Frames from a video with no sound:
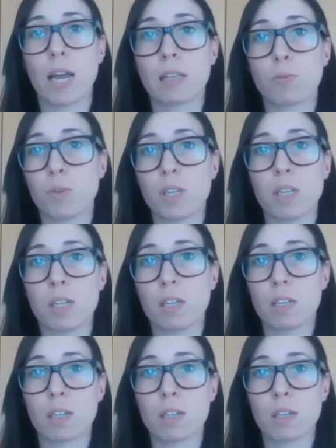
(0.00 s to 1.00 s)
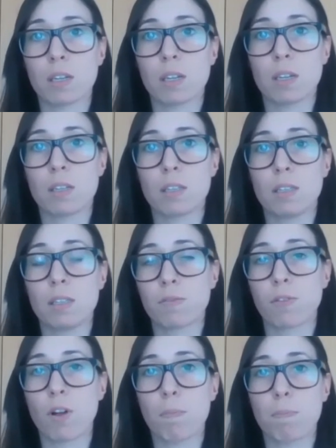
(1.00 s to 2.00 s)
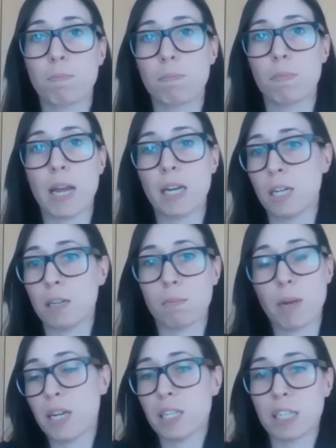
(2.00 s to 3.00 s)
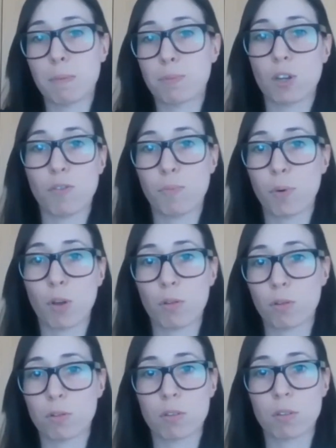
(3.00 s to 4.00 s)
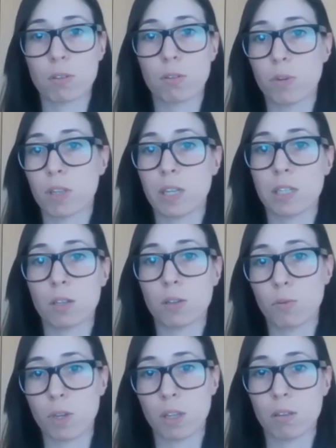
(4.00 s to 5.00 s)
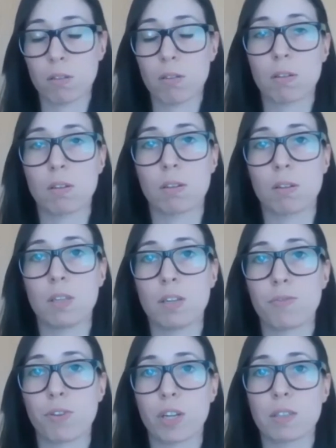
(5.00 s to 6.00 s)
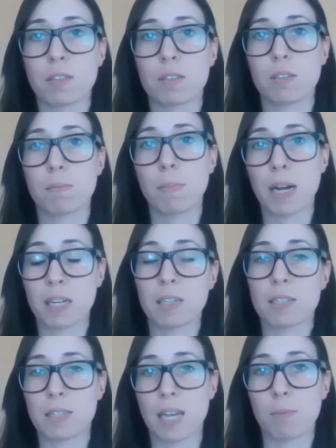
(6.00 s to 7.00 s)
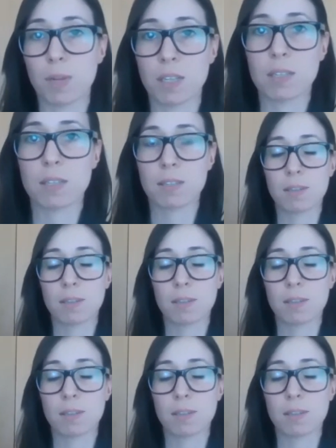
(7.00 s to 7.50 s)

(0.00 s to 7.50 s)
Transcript: we develop many types of products related with different market segments.